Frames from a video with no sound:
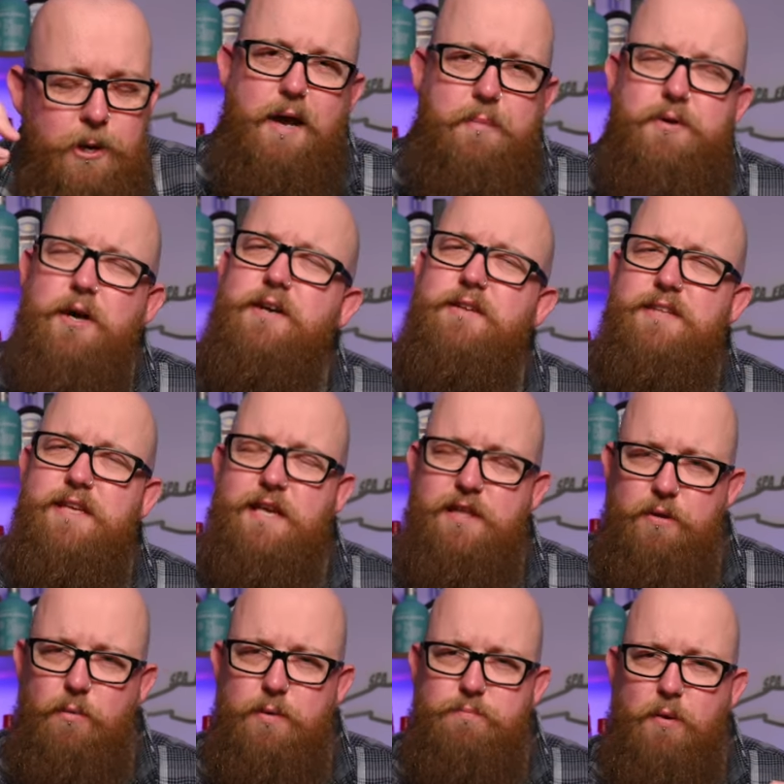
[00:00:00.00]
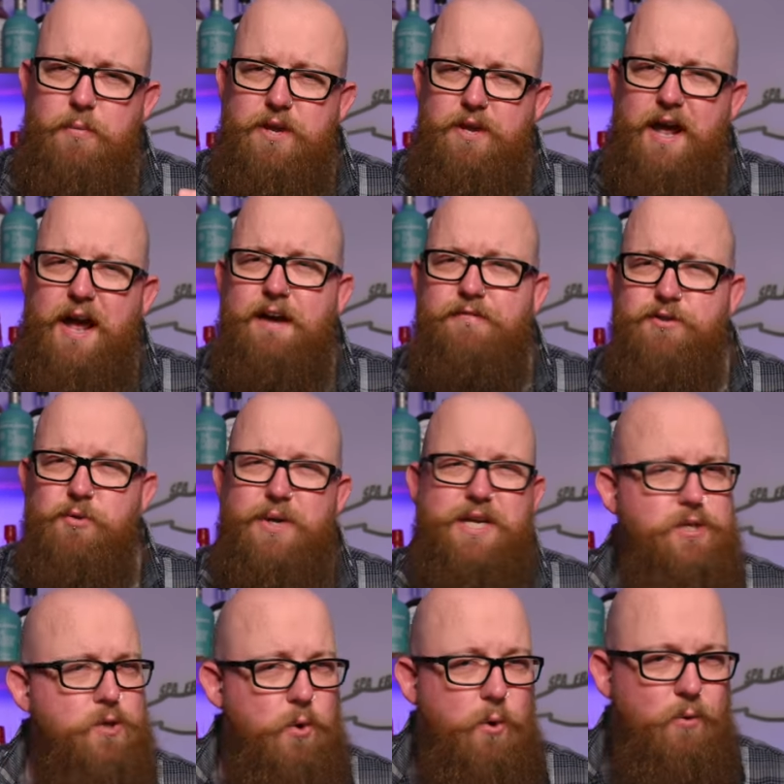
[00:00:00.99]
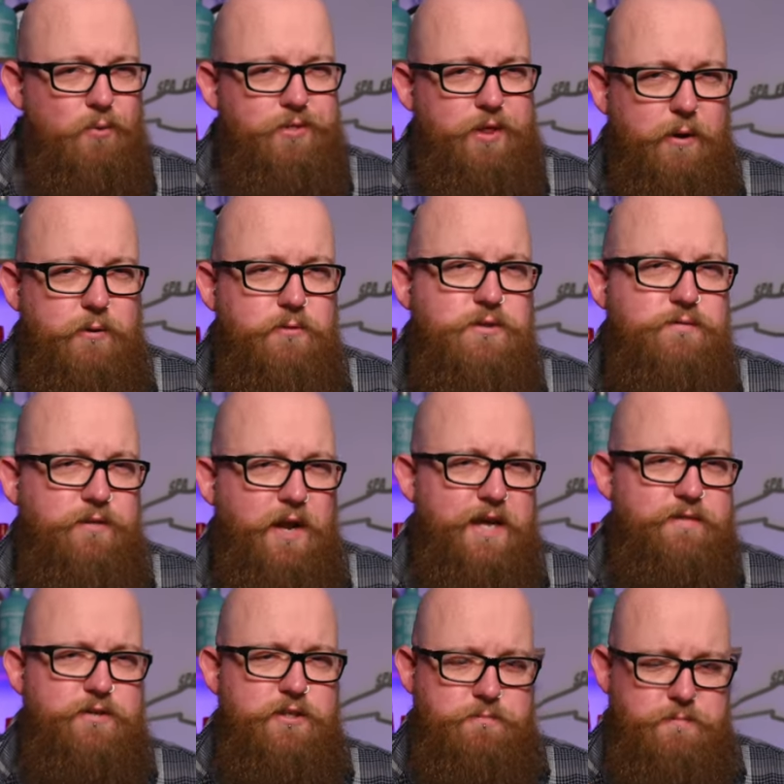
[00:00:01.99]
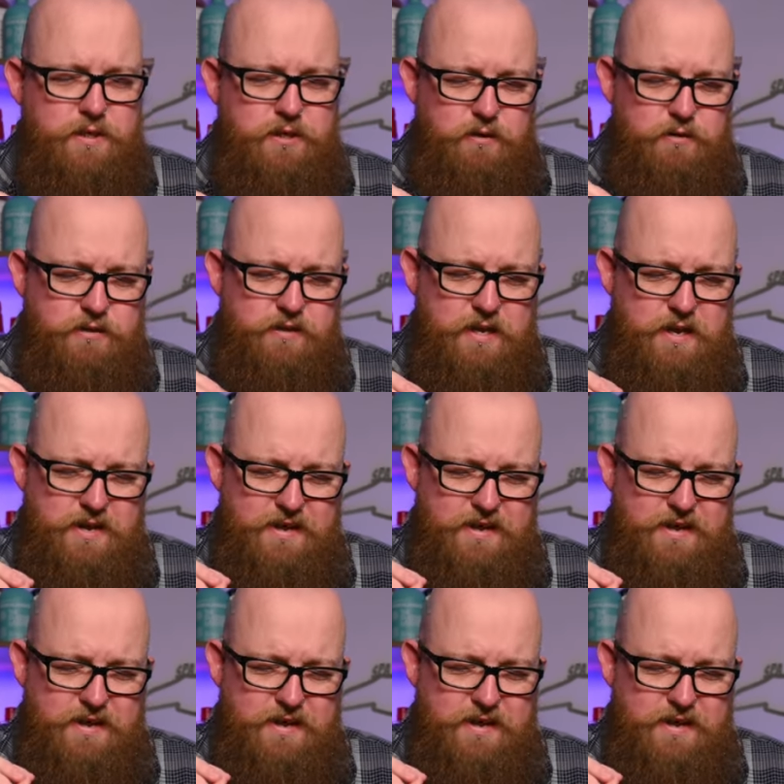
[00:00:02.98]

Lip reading: I'm kind of thinking that we're probably going to have to ignore those flavors because